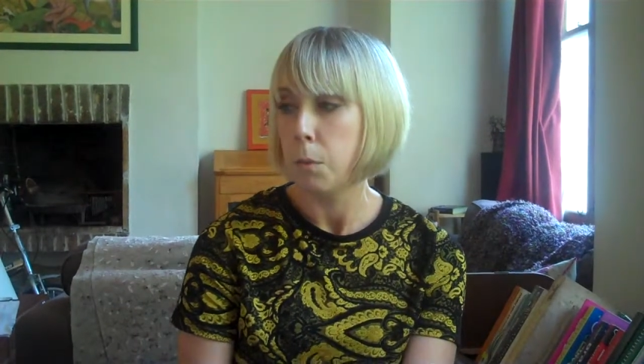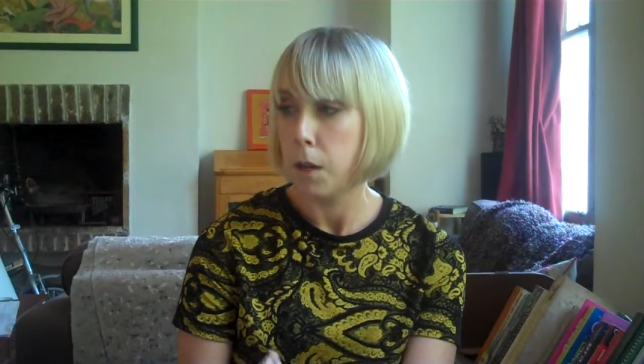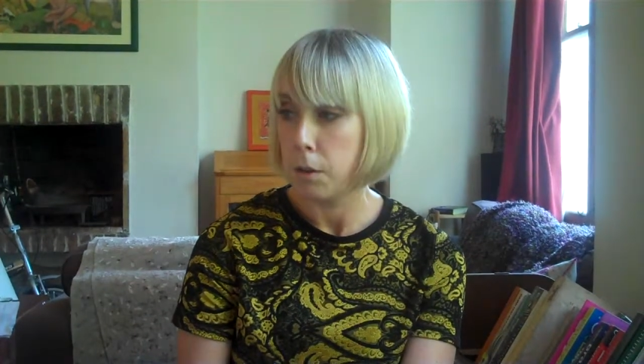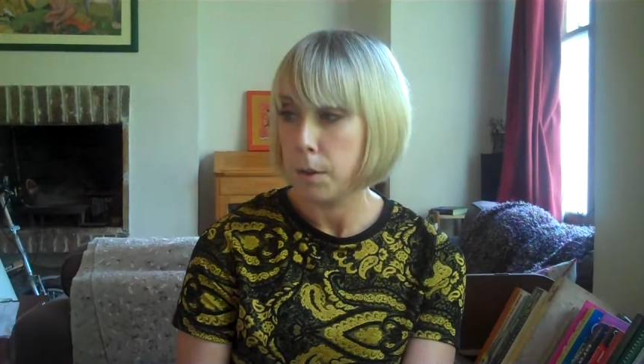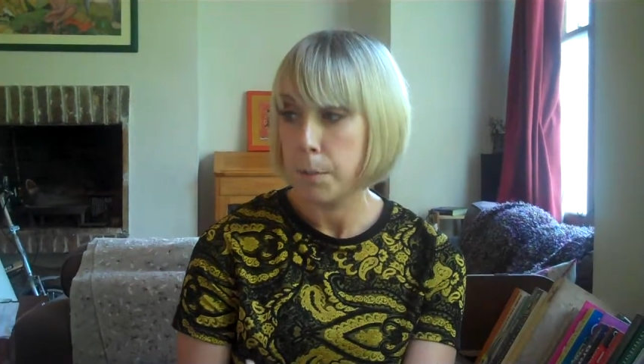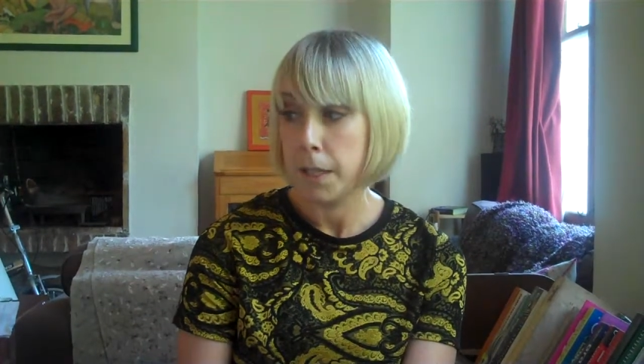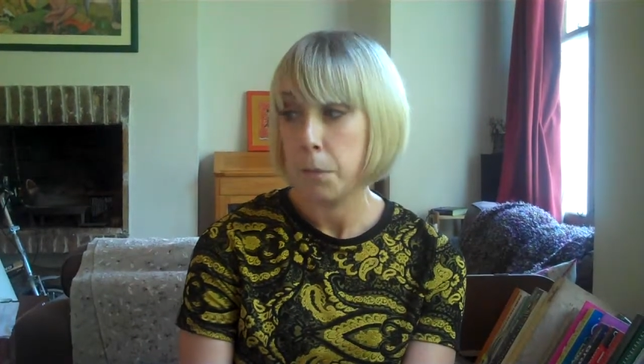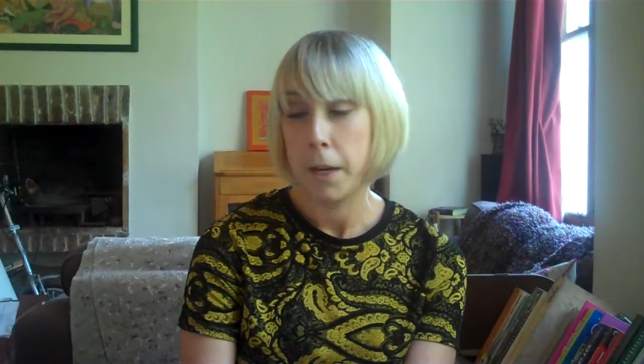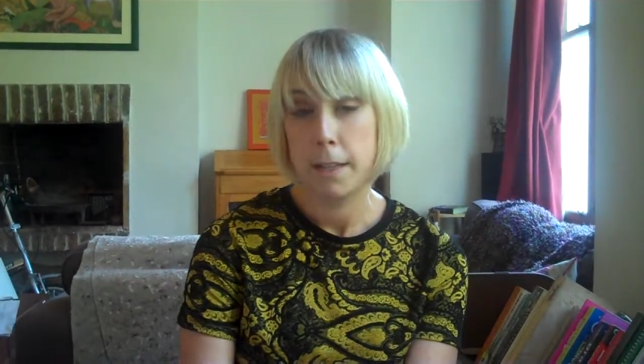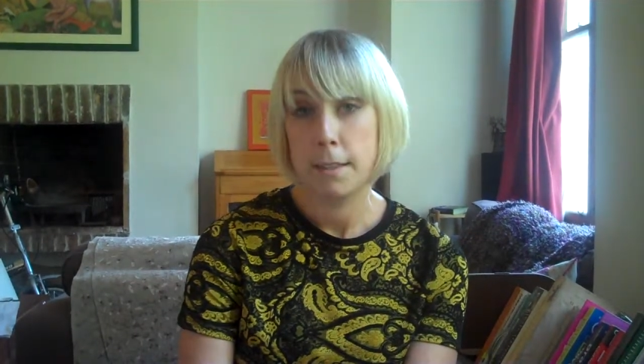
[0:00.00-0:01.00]
Well, in
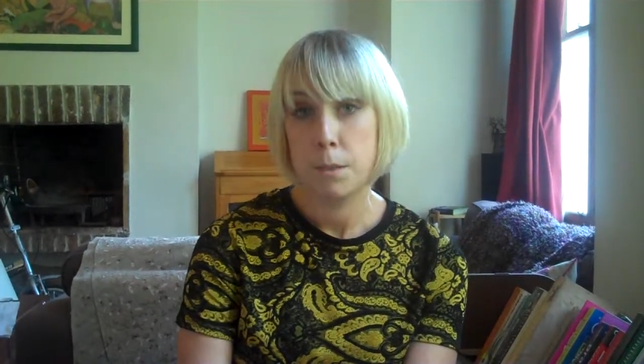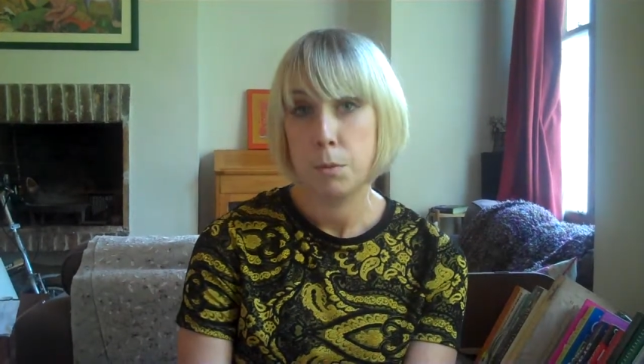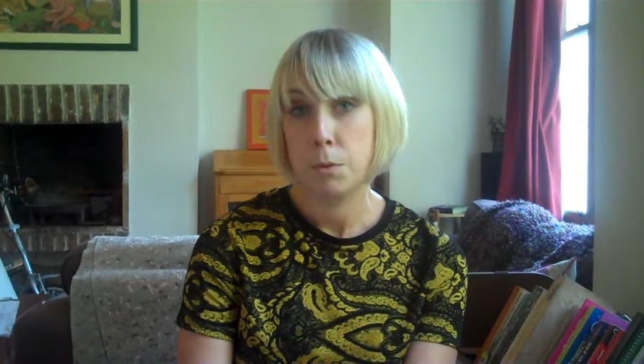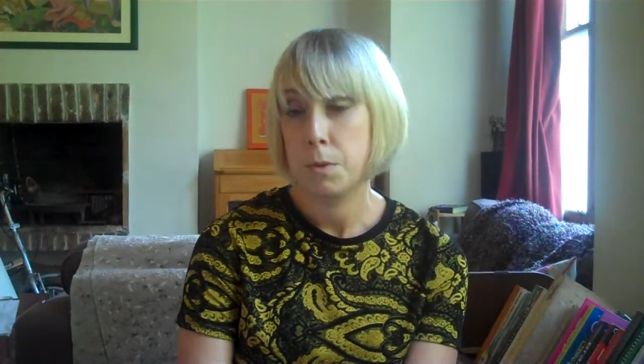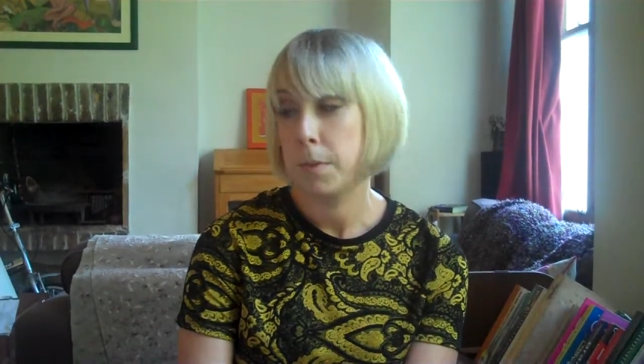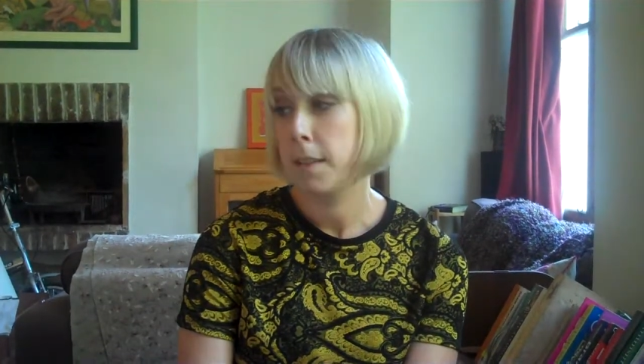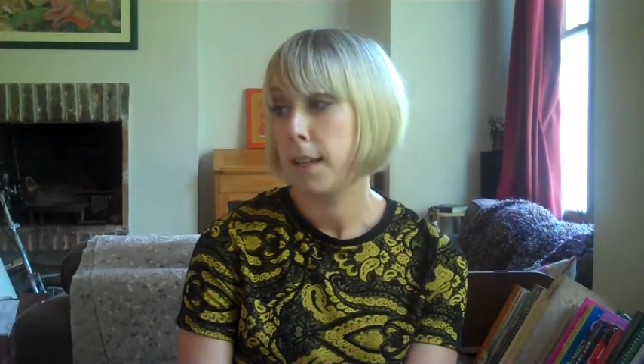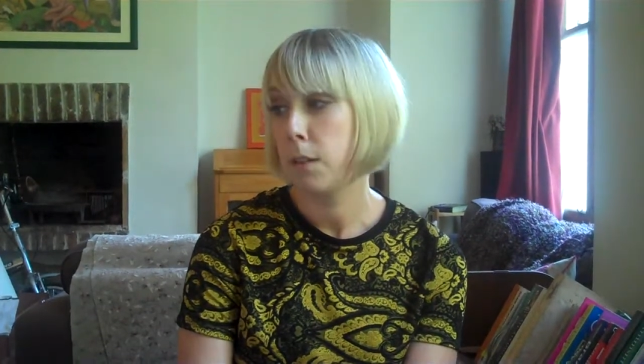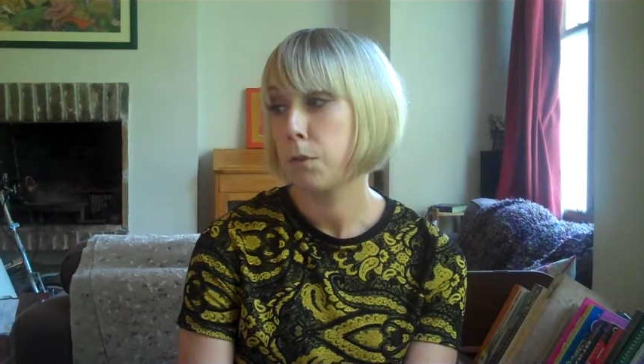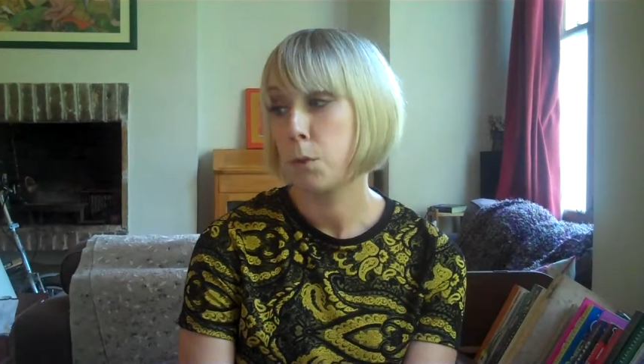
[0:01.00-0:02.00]
many ways, Will Smith
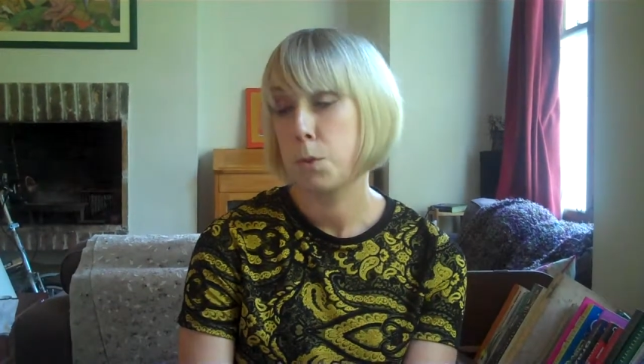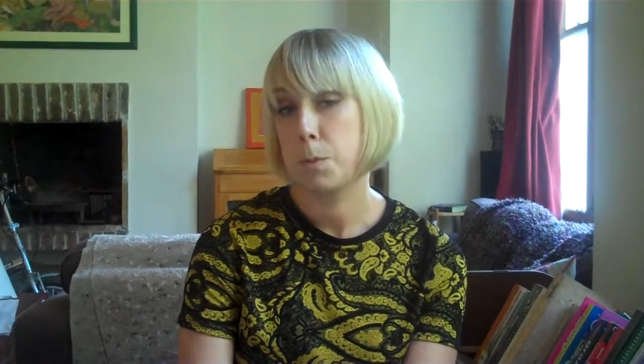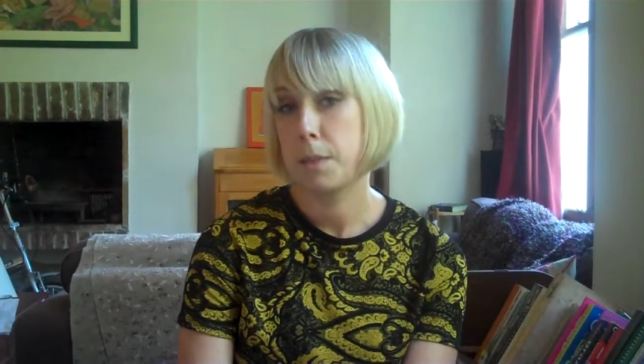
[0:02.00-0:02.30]
can, of course,